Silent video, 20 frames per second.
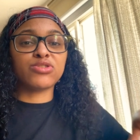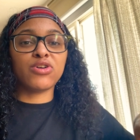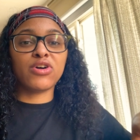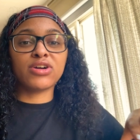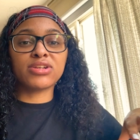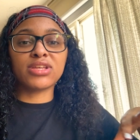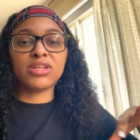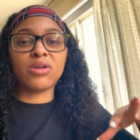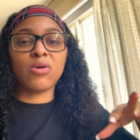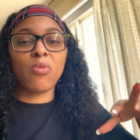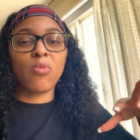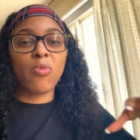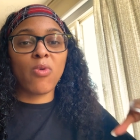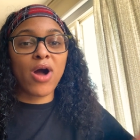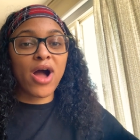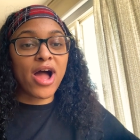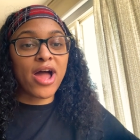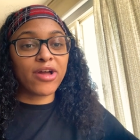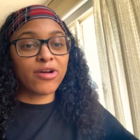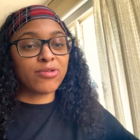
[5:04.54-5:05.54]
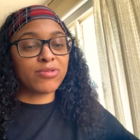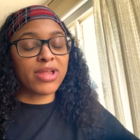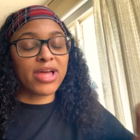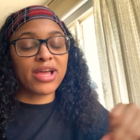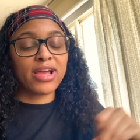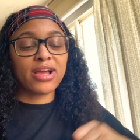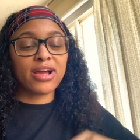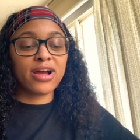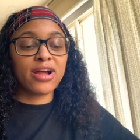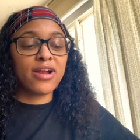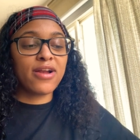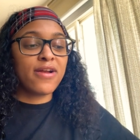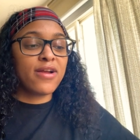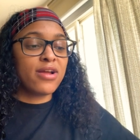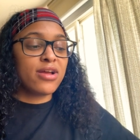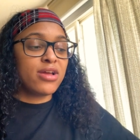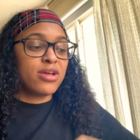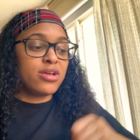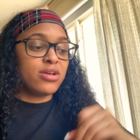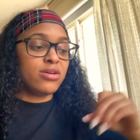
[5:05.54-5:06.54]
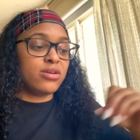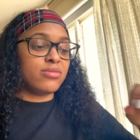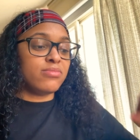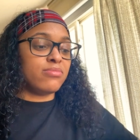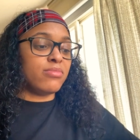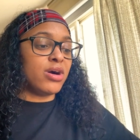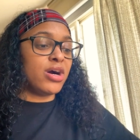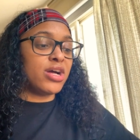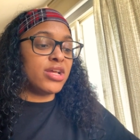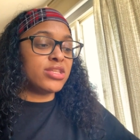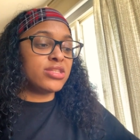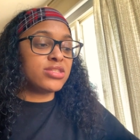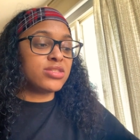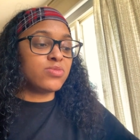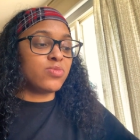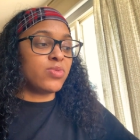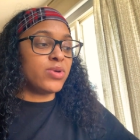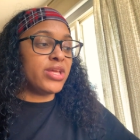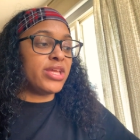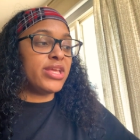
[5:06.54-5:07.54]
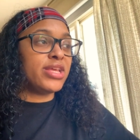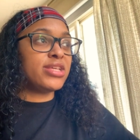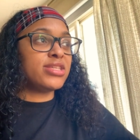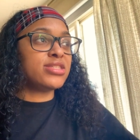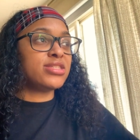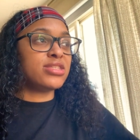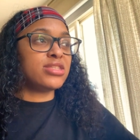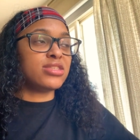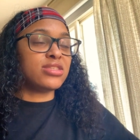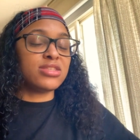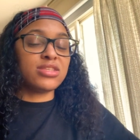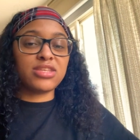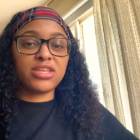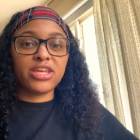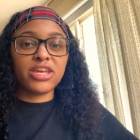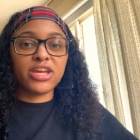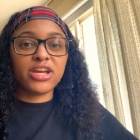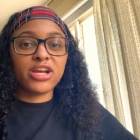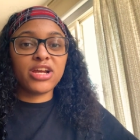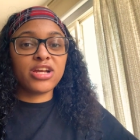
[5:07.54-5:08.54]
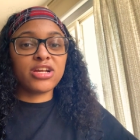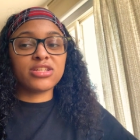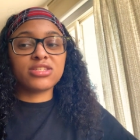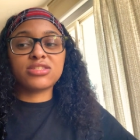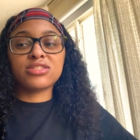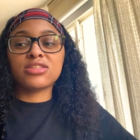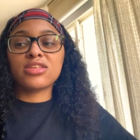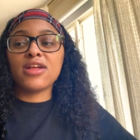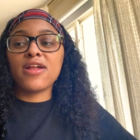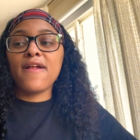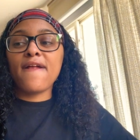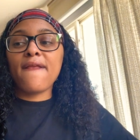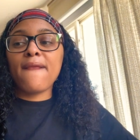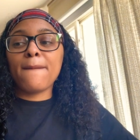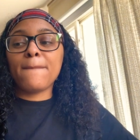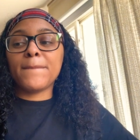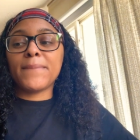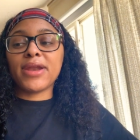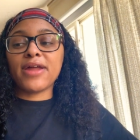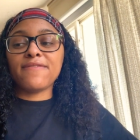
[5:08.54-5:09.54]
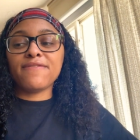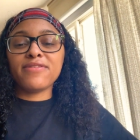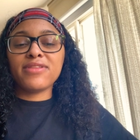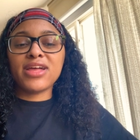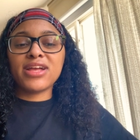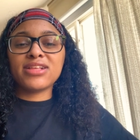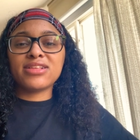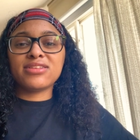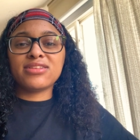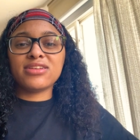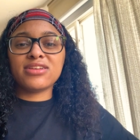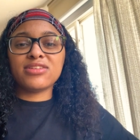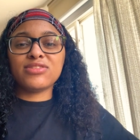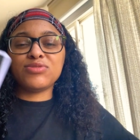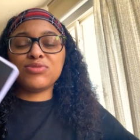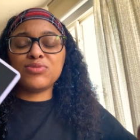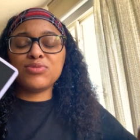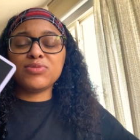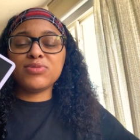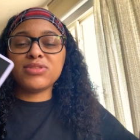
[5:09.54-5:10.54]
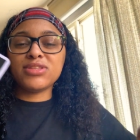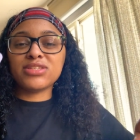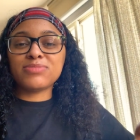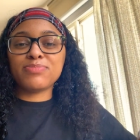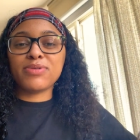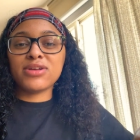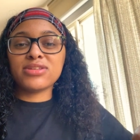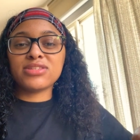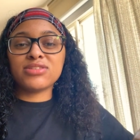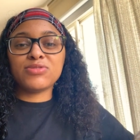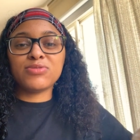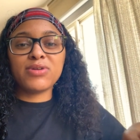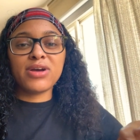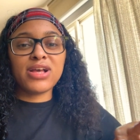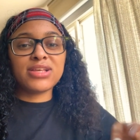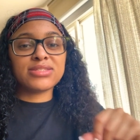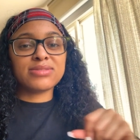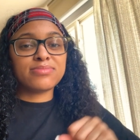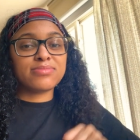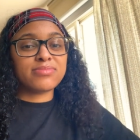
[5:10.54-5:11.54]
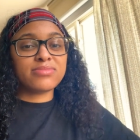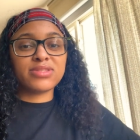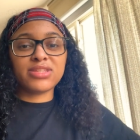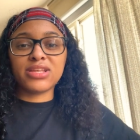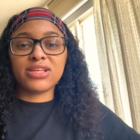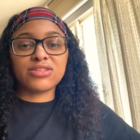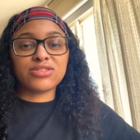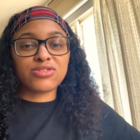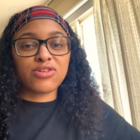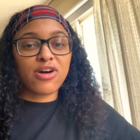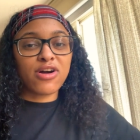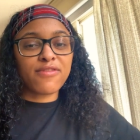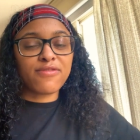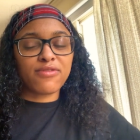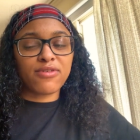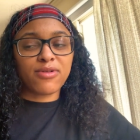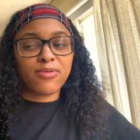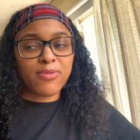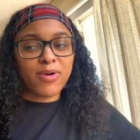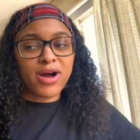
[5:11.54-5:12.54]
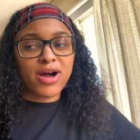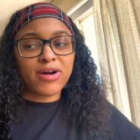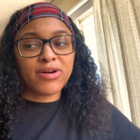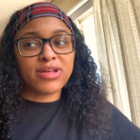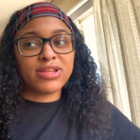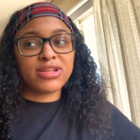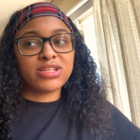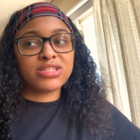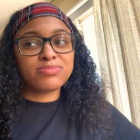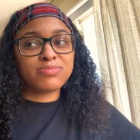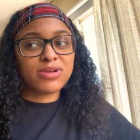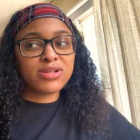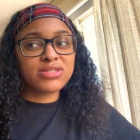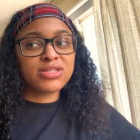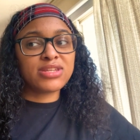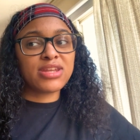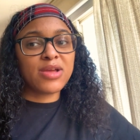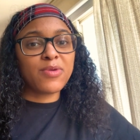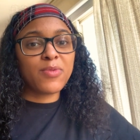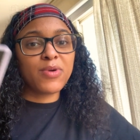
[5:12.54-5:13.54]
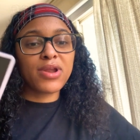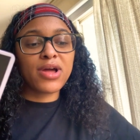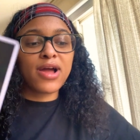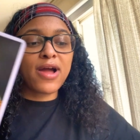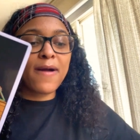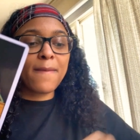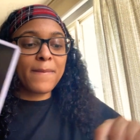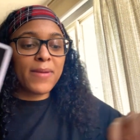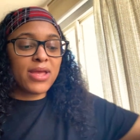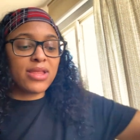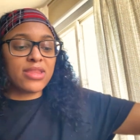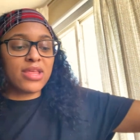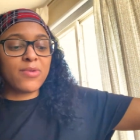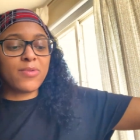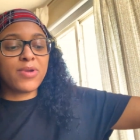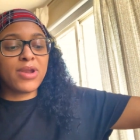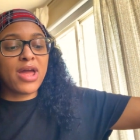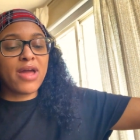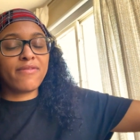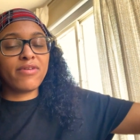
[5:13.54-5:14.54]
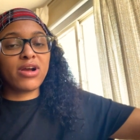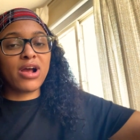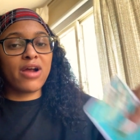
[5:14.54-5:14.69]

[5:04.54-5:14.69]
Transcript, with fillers: talked in a while, like months, weeks, years. But I feel like you and this person, you guys didn't talk for a while. And this person, they want to come in. They want to have a